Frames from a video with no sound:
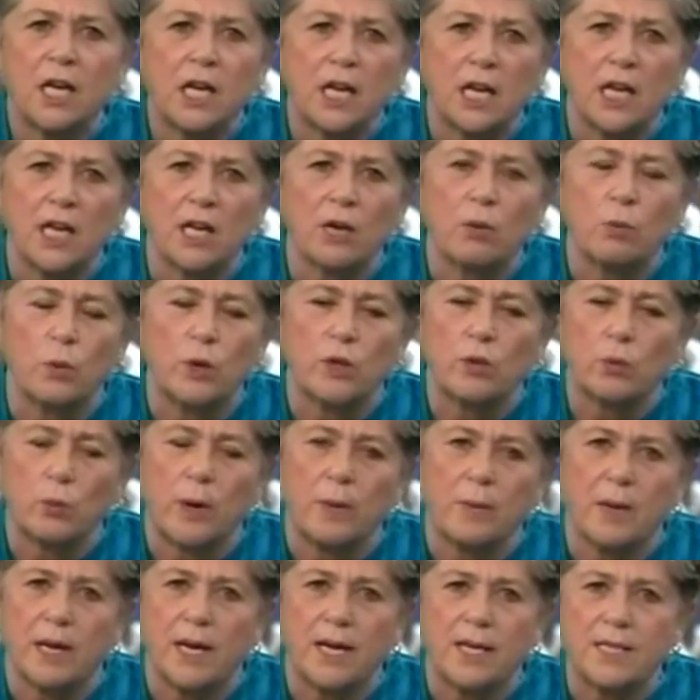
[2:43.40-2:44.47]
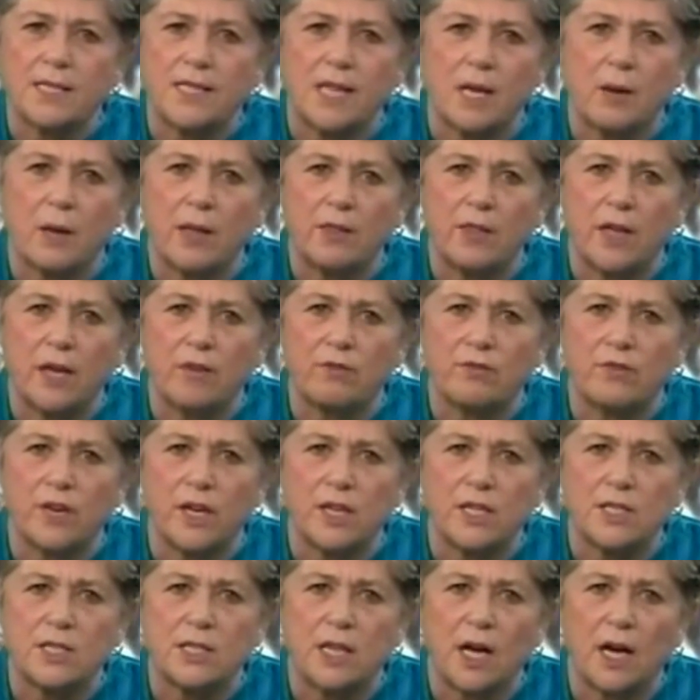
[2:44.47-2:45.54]
in with women as they
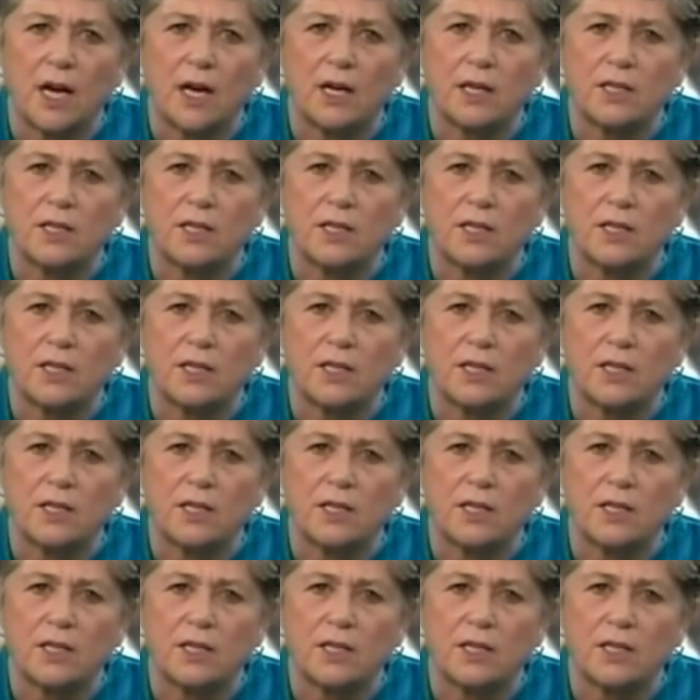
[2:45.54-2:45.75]
face